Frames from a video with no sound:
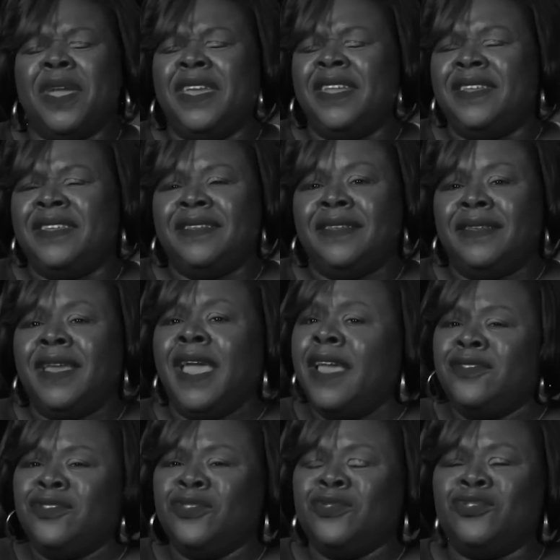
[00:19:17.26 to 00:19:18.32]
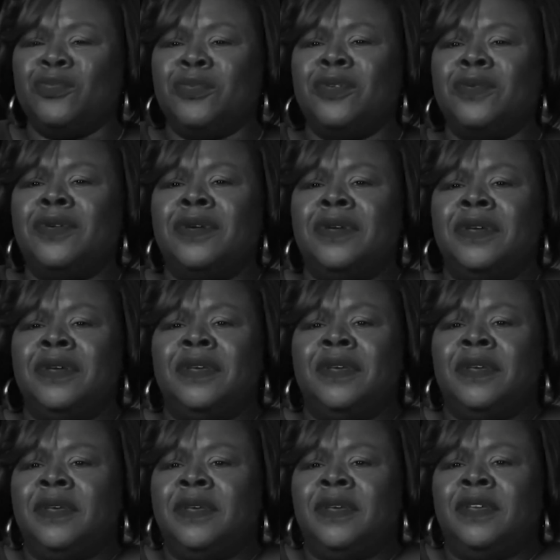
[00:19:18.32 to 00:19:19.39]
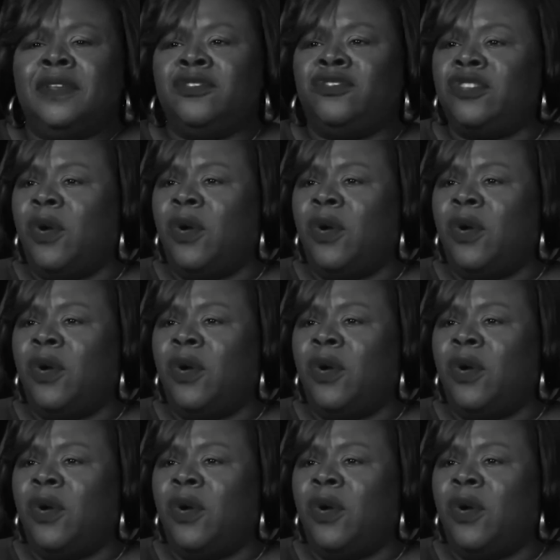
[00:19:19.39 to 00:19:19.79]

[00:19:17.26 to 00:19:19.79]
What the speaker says: couture. She's often seen wearing vintage